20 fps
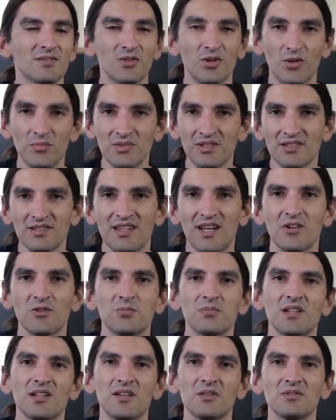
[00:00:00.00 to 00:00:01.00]
Comment down
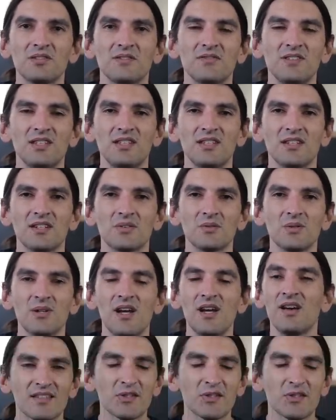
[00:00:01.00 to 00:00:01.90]
below the video.